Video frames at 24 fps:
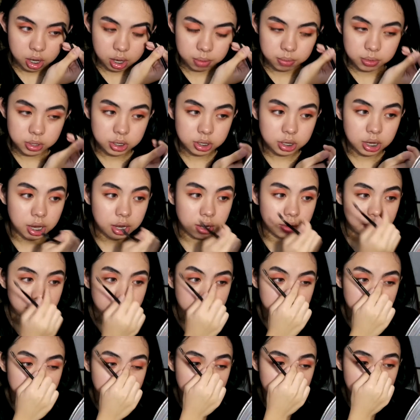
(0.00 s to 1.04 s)
I'm just kind of
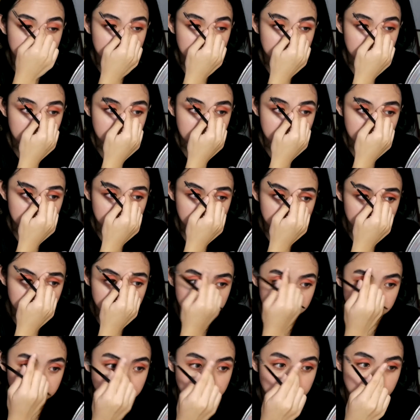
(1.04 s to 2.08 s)
filling in
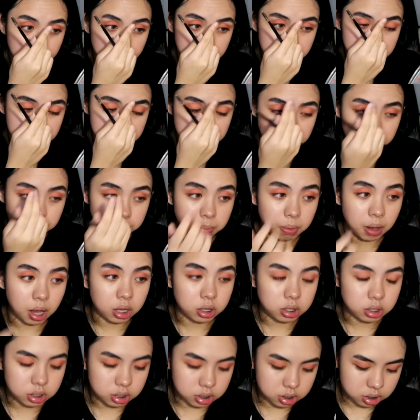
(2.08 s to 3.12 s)
the blank
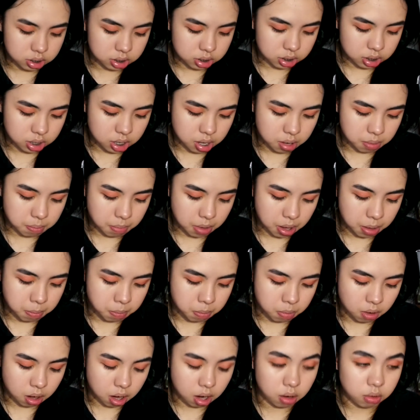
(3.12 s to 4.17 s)
spots in my
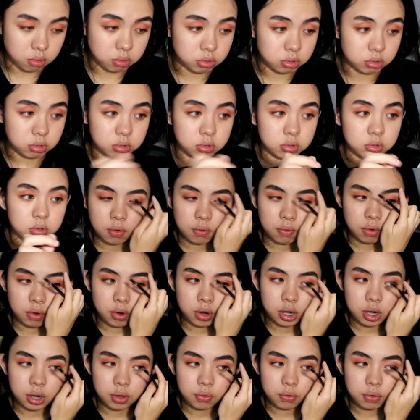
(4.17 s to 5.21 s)
brows.
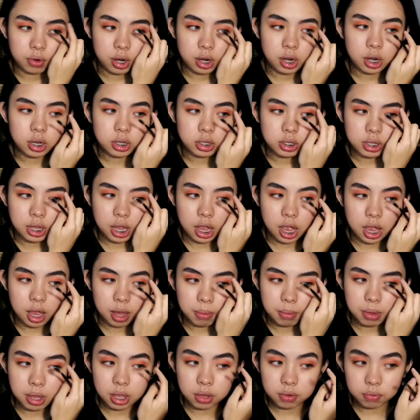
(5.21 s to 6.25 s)
For the first
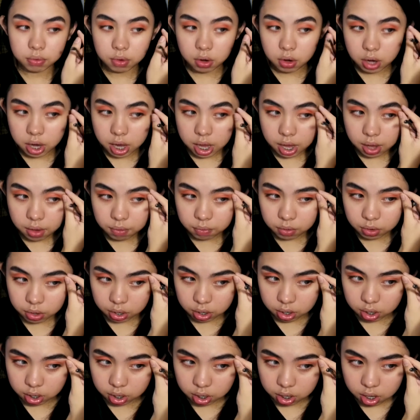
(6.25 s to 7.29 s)
time in
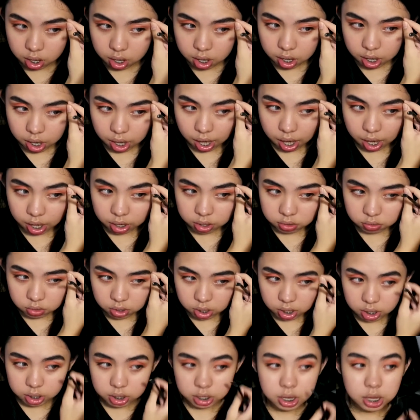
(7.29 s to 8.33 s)
forever,
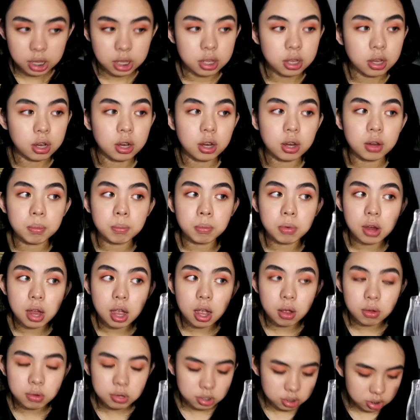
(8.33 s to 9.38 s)
Andrea did her
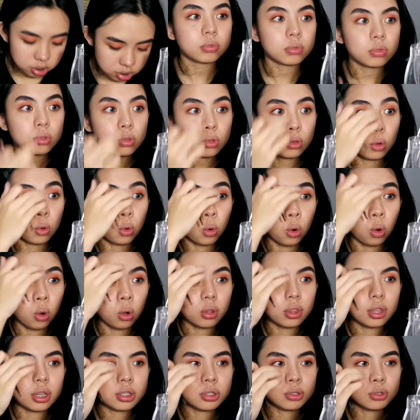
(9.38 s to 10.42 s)
brows. Oh,
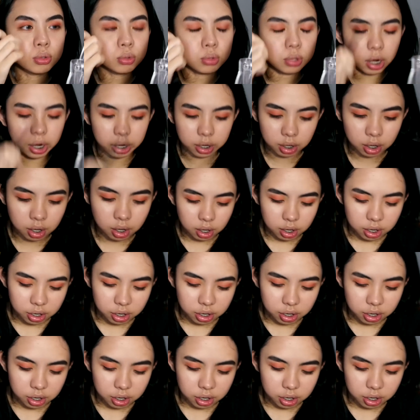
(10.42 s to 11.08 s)
that's too dark.